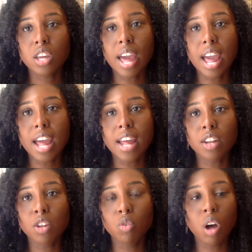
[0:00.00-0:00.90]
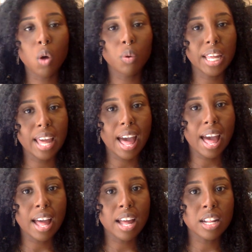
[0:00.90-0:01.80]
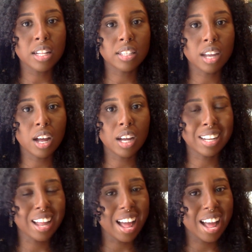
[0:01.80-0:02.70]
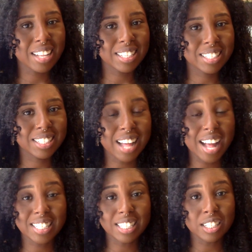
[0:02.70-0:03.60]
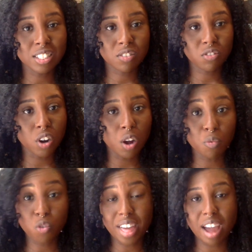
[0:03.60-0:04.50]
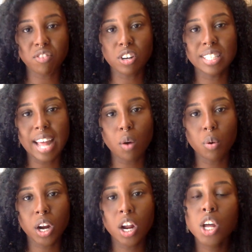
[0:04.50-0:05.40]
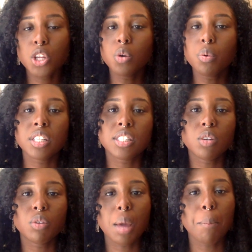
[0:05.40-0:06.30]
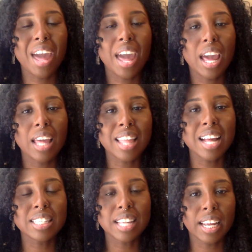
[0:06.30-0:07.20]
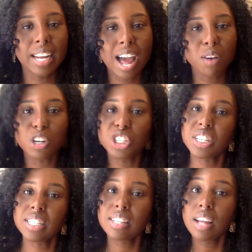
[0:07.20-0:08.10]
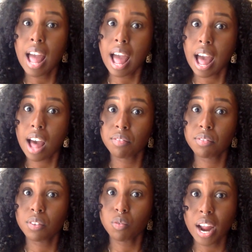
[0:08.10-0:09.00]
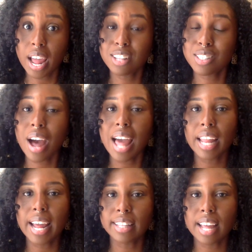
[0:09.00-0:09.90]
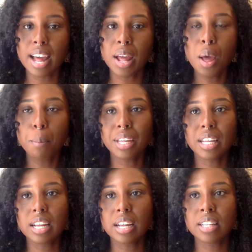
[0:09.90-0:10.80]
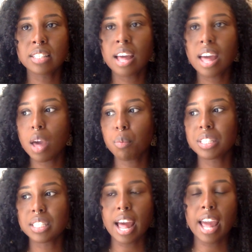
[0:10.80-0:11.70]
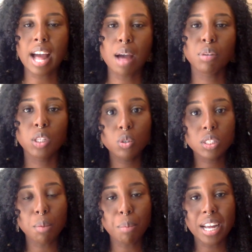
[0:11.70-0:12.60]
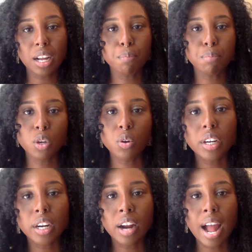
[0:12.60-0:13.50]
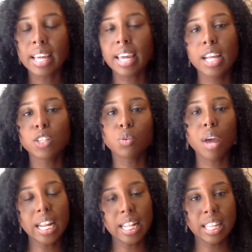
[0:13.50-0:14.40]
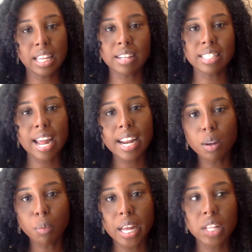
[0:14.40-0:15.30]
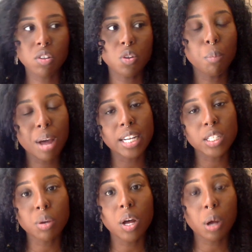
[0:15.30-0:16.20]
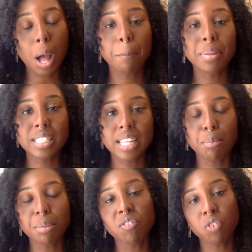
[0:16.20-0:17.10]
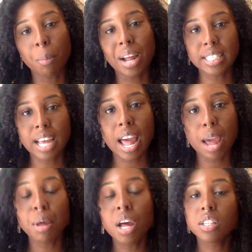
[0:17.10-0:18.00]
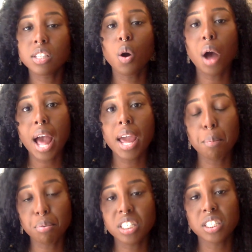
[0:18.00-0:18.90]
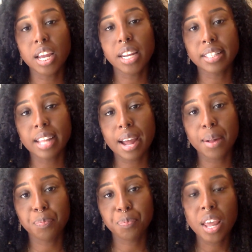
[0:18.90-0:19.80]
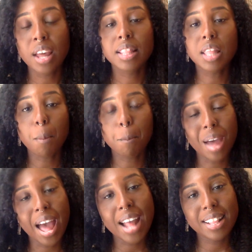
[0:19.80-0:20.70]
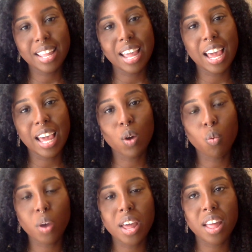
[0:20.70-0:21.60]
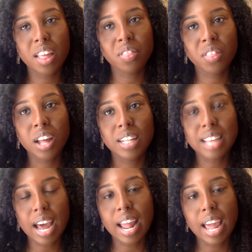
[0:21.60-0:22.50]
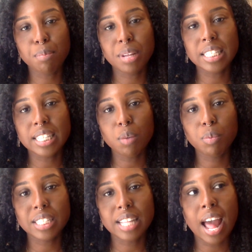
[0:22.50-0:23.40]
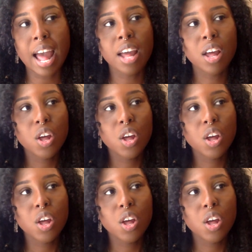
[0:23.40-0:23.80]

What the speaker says: and you only had a classes for that first hour, you would still get paid that second hour, just half, right? So I like that because it was like, I'm glued to my computer. I can't do anything else anyway. So you might as well compensate me for my time. So I appreciated that. The bad thing with DaDaABC was that